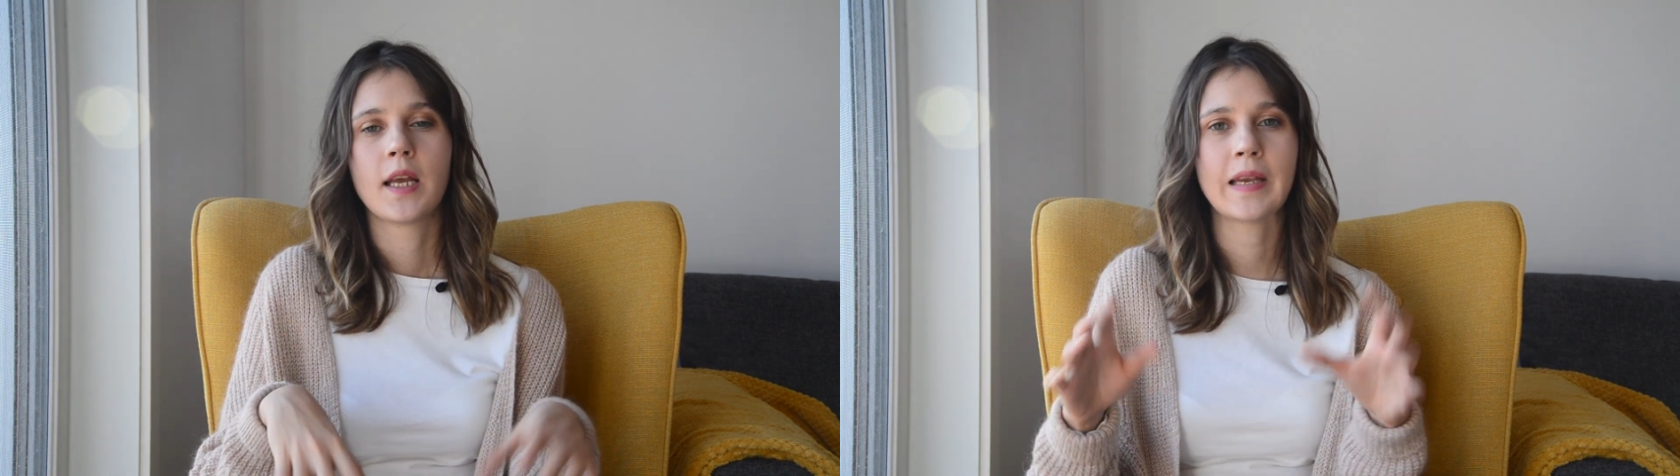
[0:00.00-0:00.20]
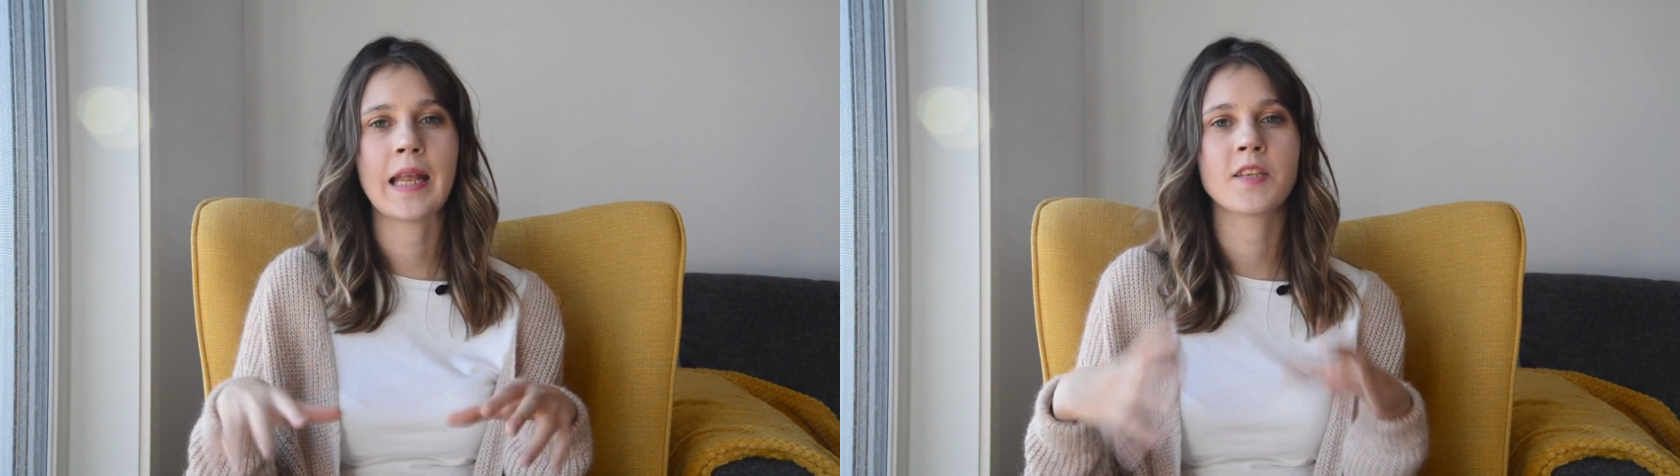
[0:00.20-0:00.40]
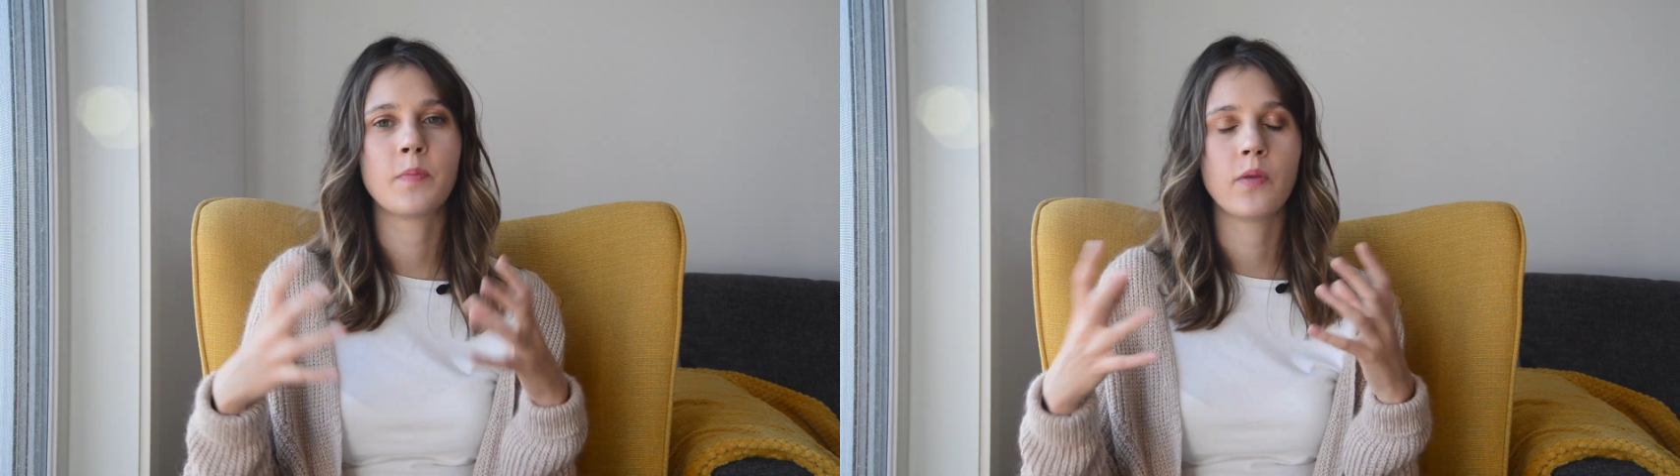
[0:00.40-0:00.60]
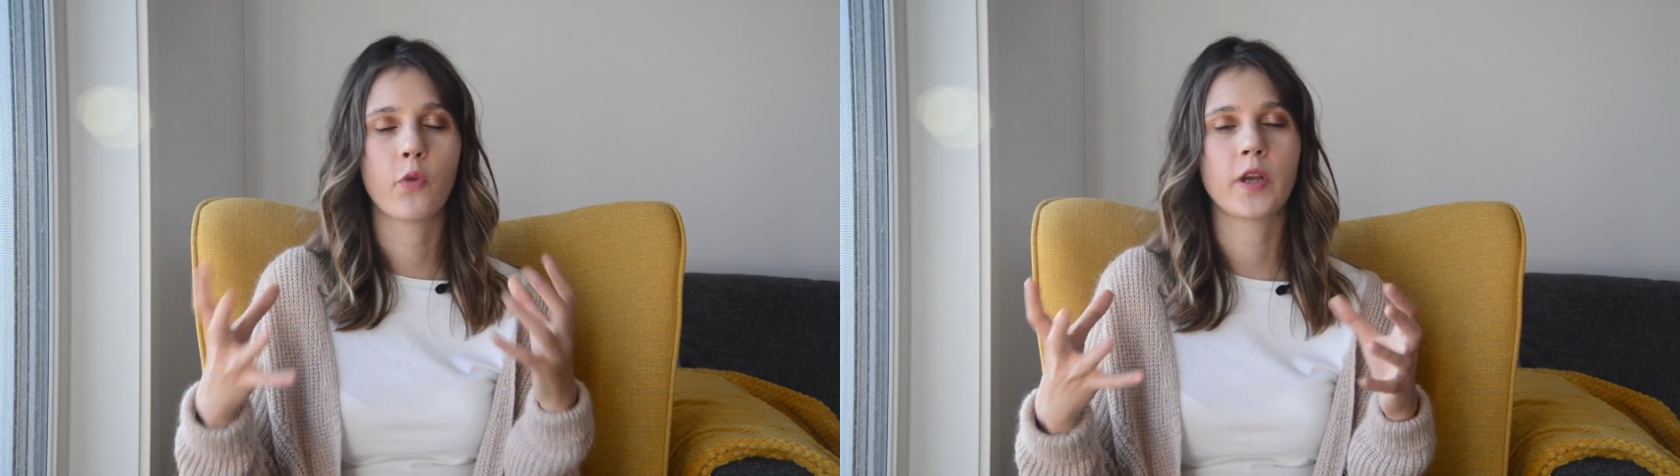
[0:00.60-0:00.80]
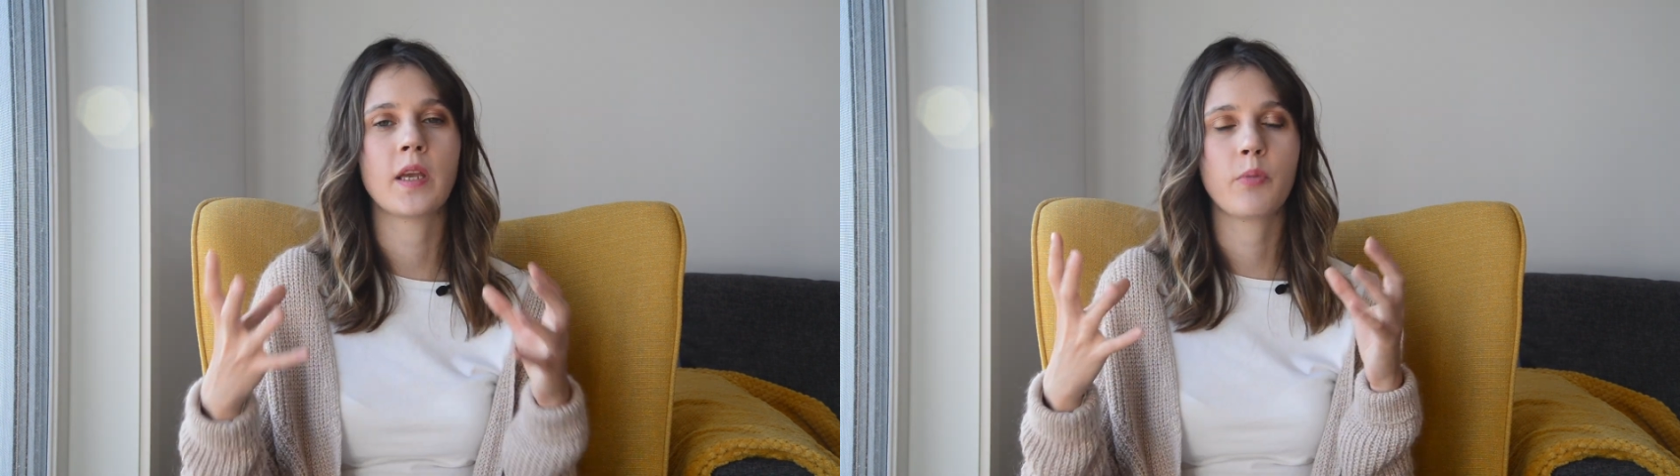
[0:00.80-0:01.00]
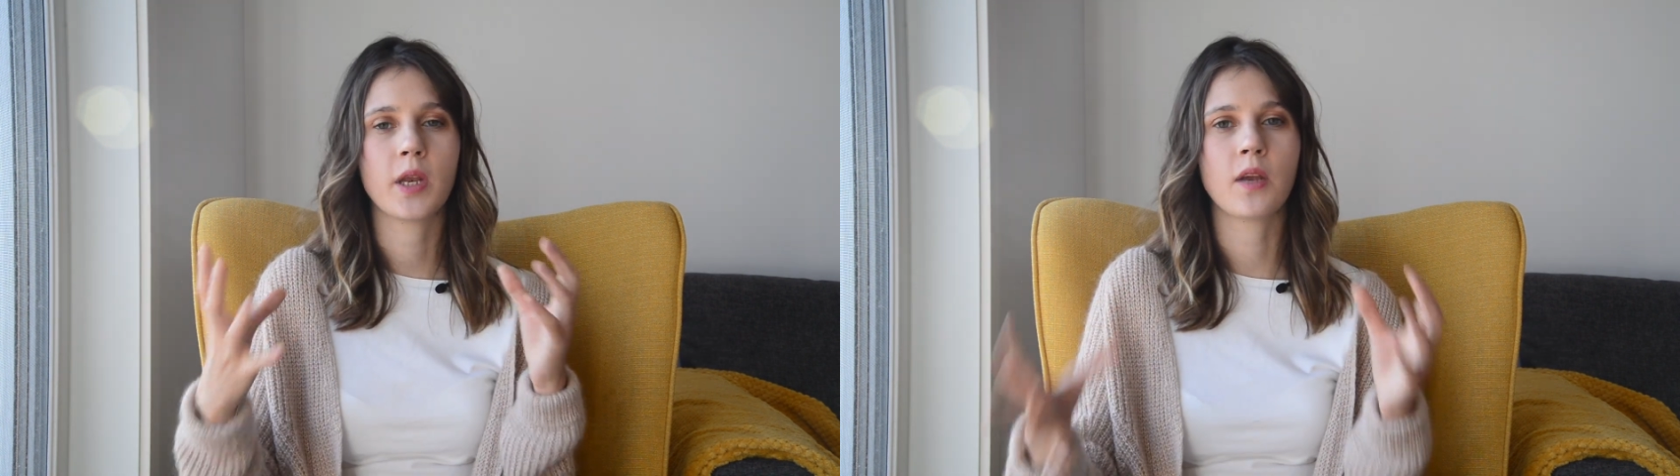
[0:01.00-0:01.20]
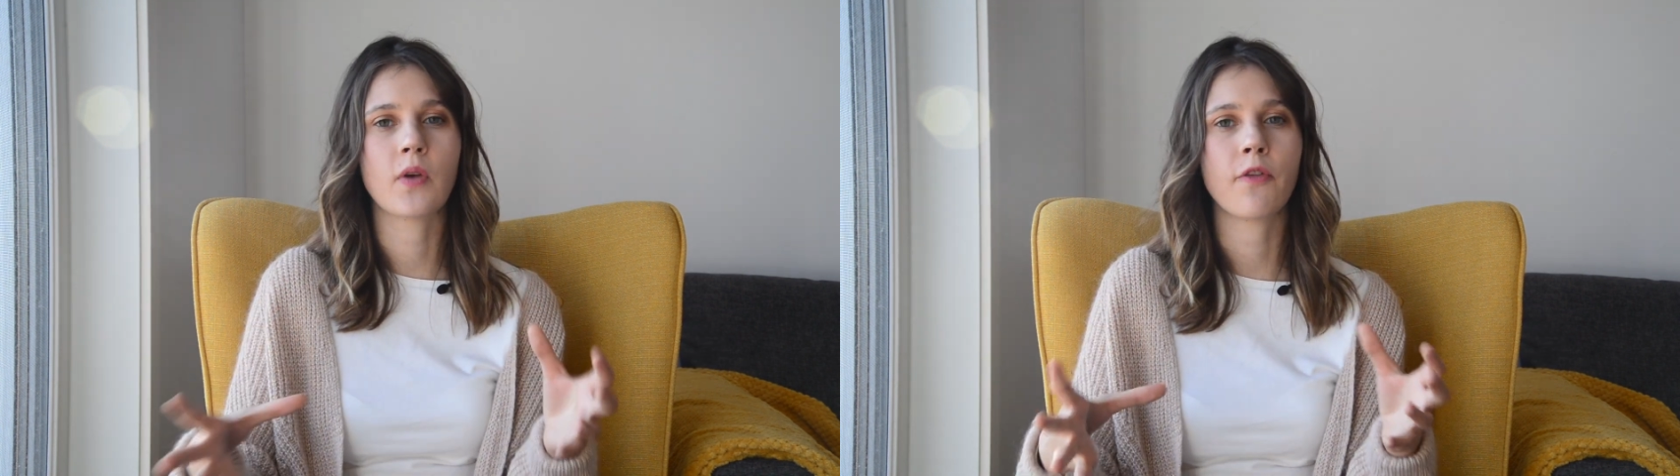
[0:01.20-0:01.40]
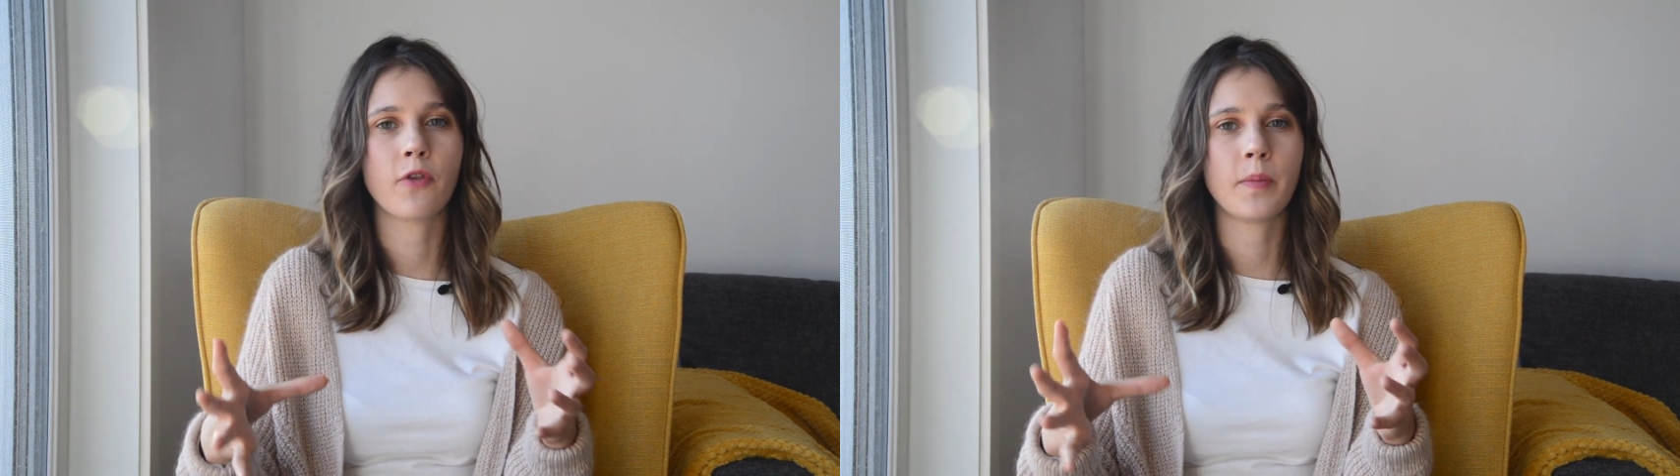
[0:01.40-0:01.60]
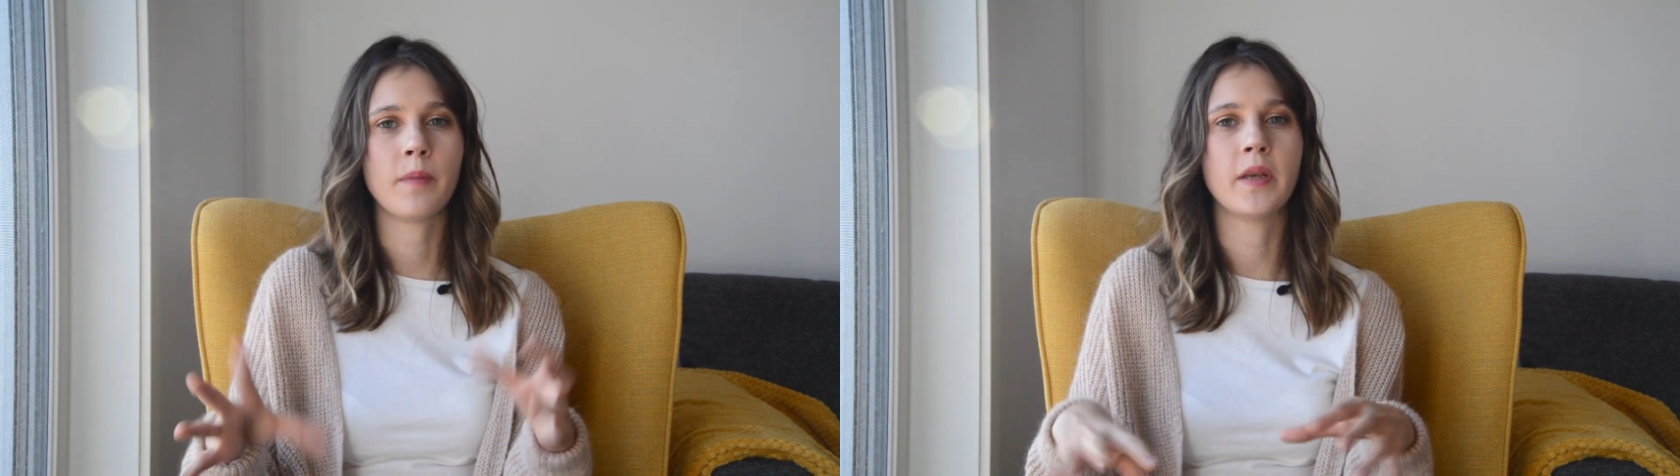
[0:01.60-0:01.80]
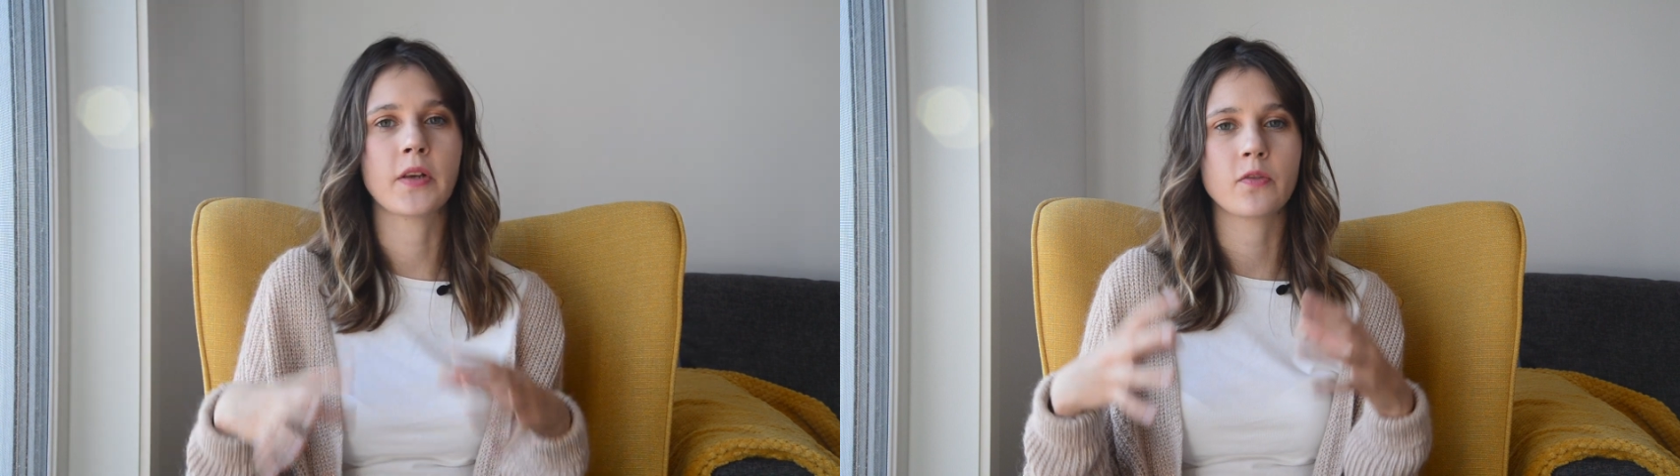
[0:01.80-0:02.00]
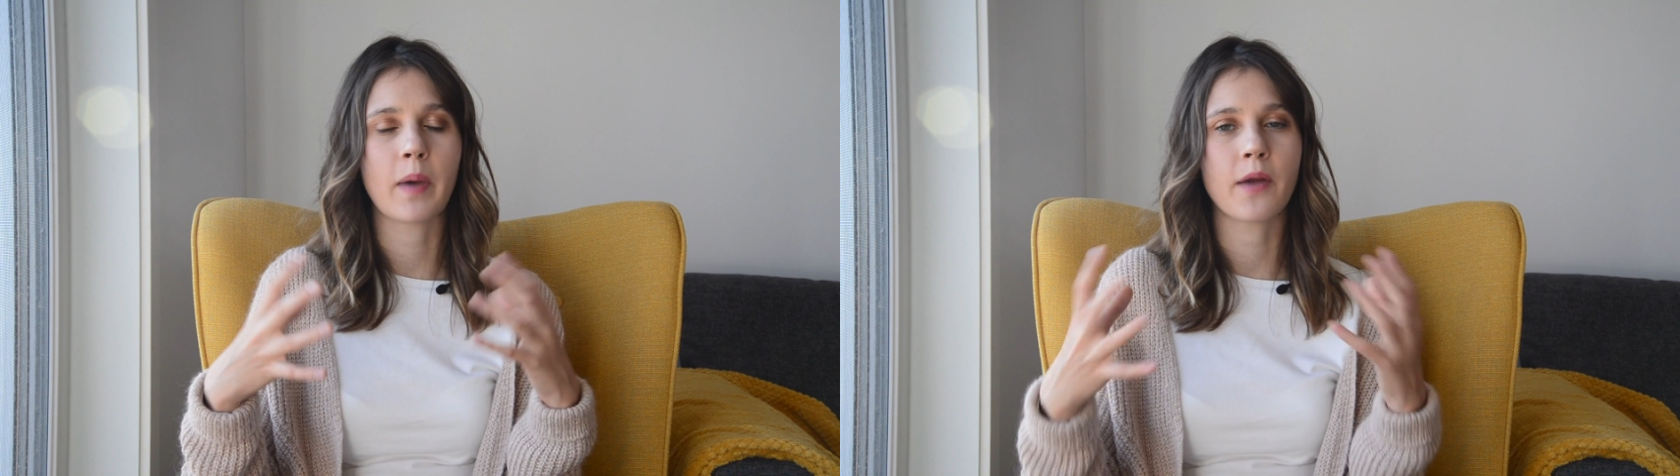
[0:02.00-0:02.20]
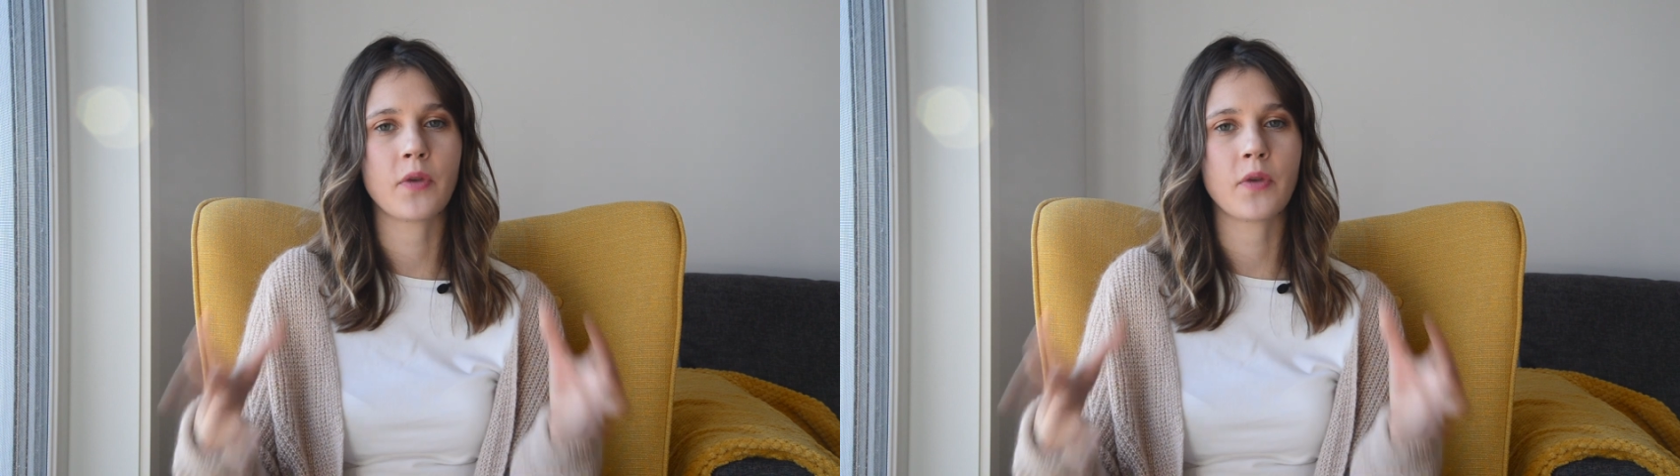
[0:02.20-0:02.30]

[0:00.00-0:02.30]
It has been working pretty great for me because by